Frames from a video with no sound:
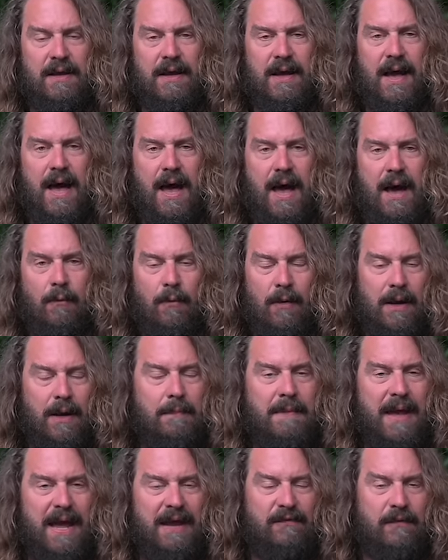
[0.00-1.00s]
Uh, we're
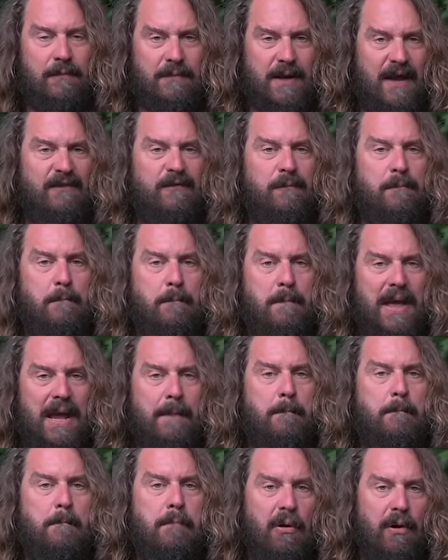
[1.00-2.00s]
gonna make some nice
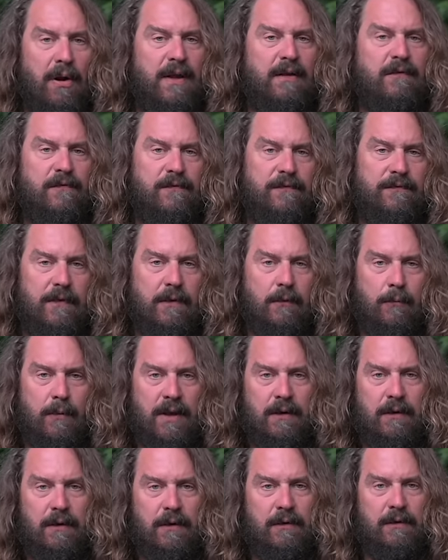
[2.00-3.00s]
big prints for the
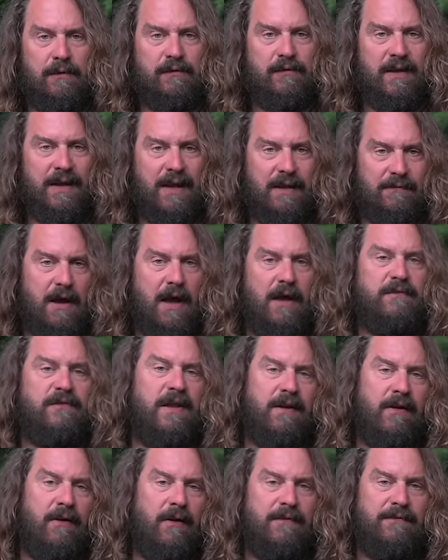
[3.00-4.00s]
winners and give a
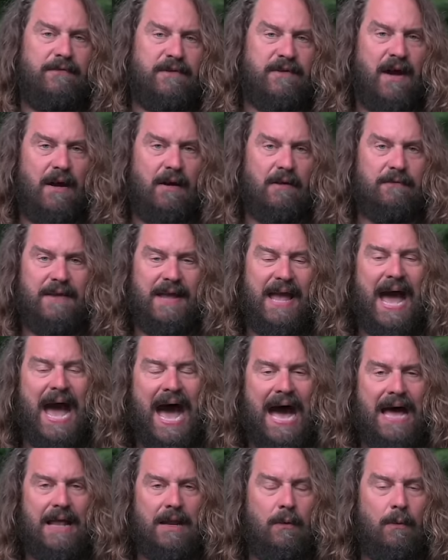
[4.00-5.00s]
Hudson Henry photography
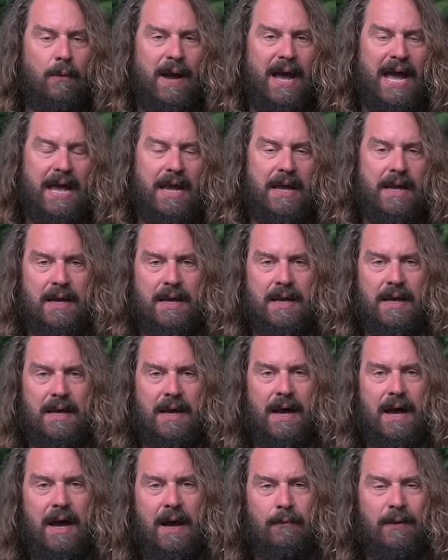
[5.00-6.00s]
hat away.
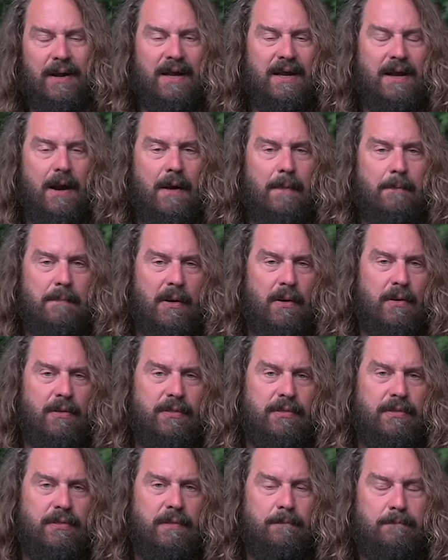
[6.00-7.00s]
Uh, Rick and I are
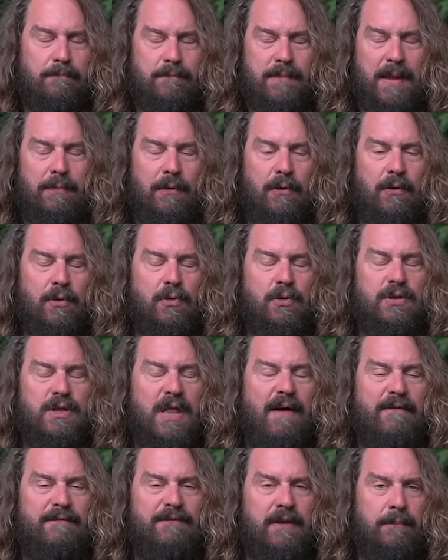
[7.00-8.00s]
both people who
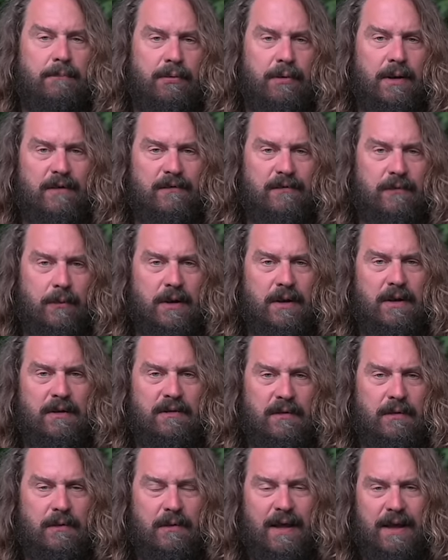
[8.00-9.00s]
love to print, so we're gonna
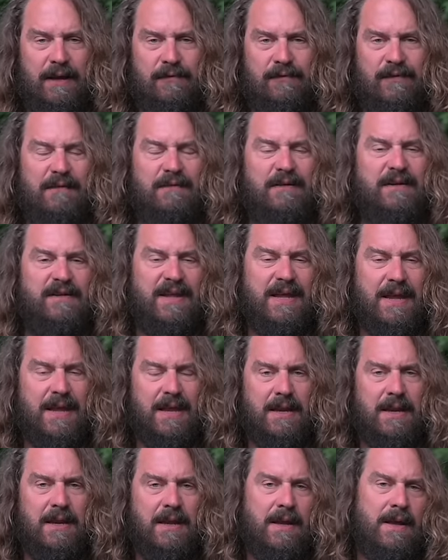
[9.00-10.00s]
do like
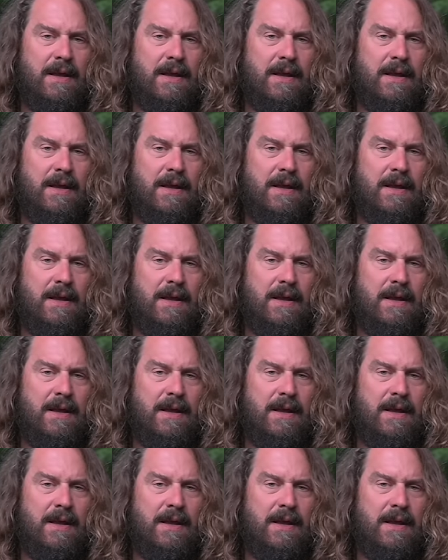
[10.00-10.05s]
seventeen